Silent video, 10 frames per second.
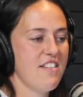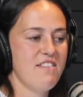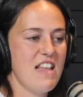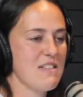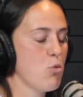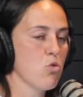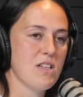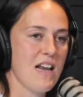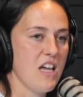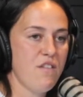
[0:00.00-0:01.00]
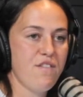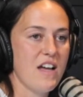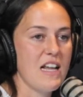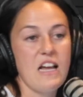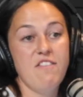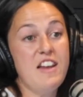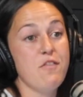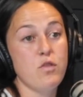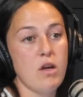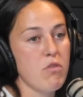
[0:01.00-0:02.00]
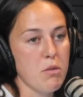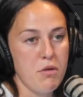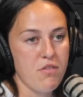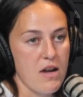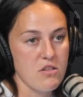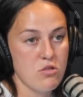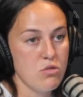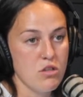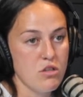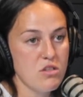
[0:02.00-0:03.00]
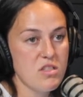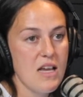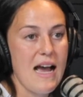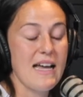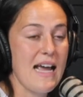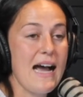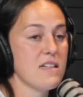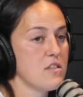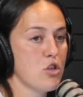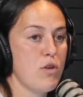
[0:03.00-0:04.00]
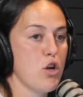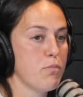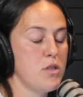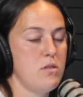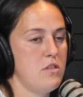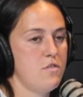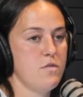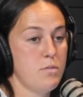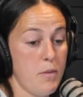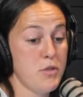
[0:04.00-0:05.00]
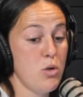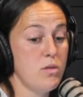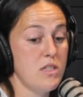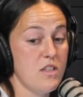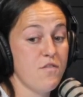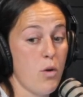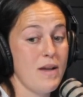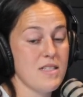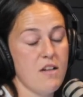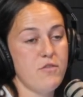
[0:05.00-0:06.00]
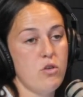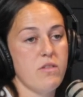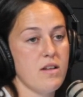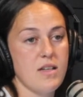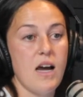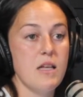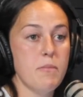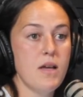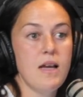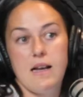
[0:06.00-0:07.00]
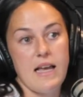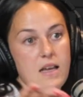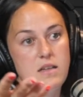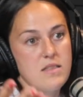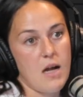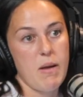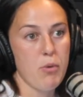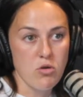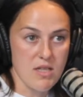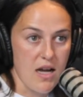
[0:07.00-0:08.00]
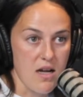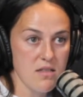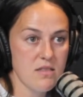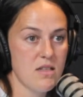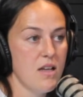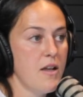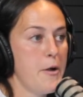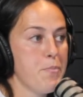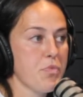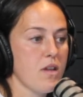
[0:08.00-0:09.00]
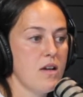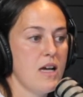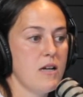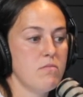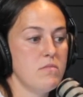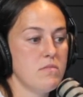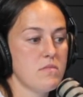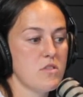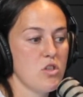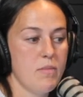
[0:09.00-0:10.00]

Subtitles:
there's more to life. And, like, I've lived with that rugby for the last 2 years, and I had to create opportunities for myself during that time. Like, start my podcast. So I'm